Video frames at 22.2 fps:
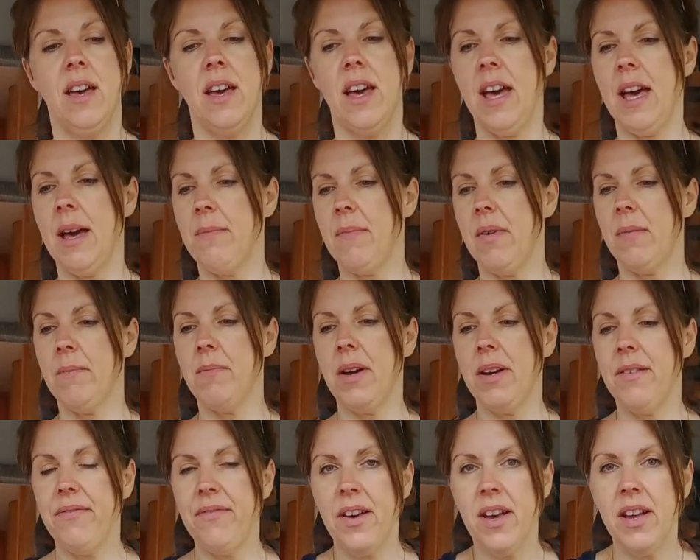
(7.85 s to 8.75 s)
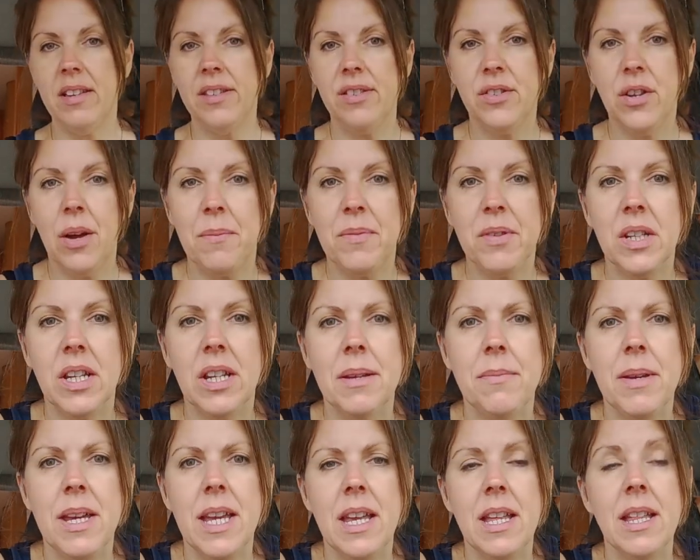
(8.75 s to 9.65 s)
Um, my first stop's going
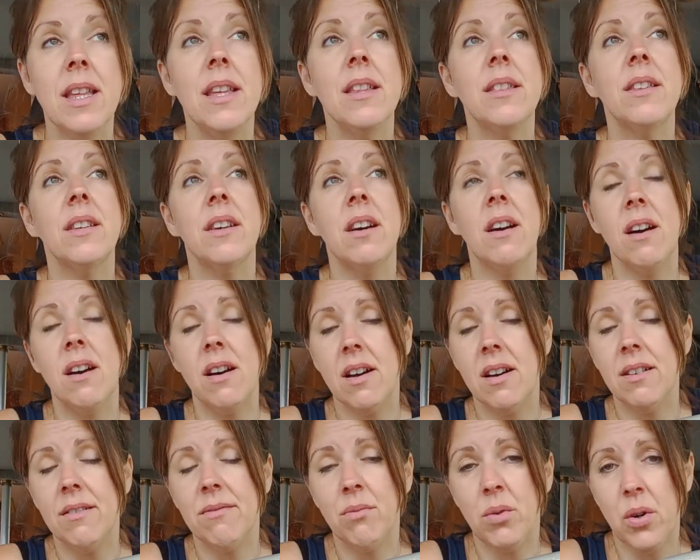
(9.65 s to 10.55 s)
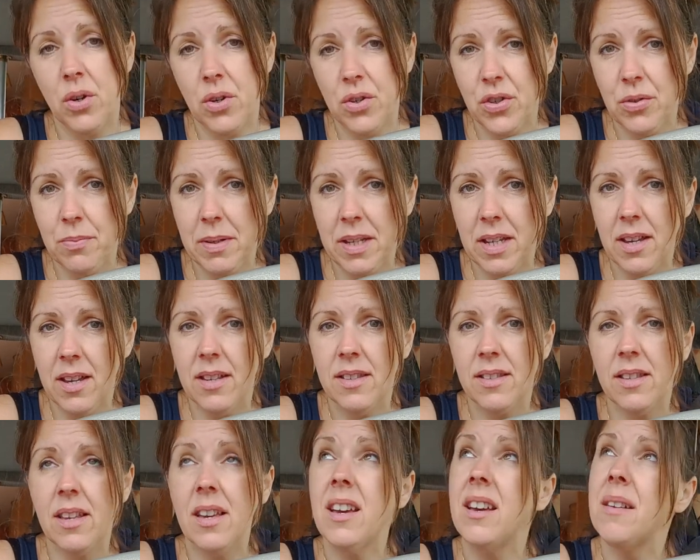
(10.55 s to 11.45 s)
to be the car wash
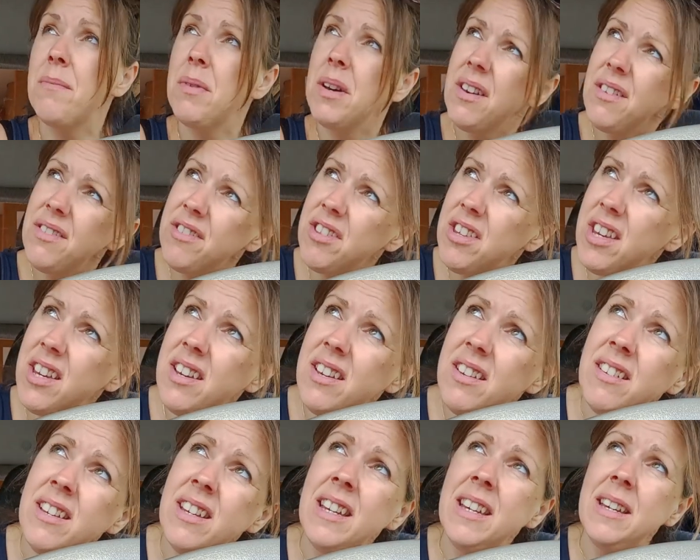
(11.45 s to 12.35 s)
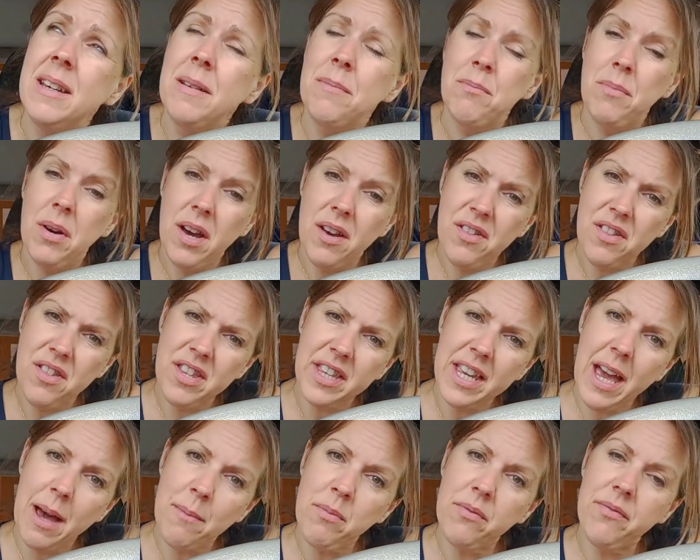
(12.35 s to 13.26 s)
because uh, Bertha, Bertha the
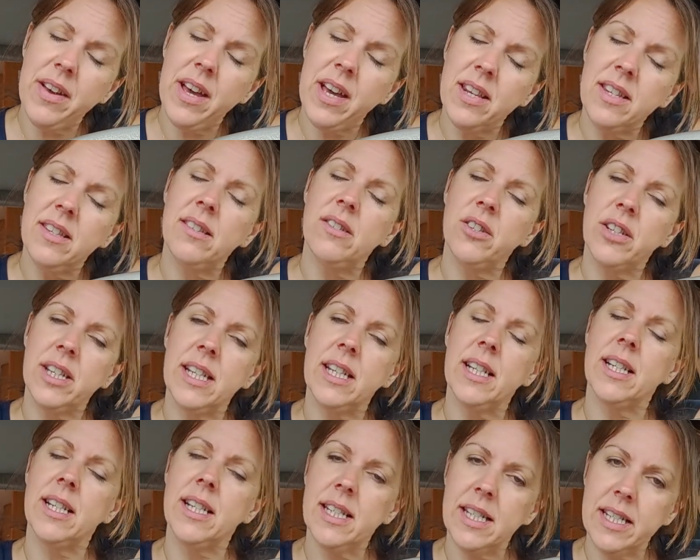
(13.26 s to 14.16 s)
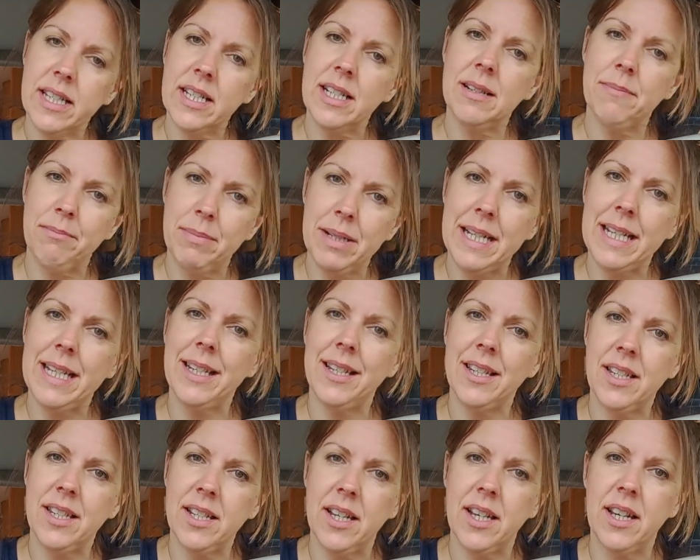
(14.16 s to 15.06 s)
camper van is looking a little
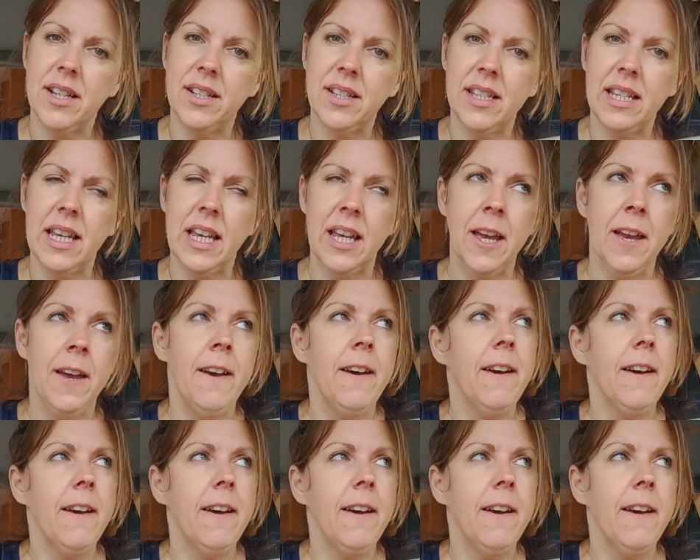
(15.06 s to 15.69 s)
bit dirty.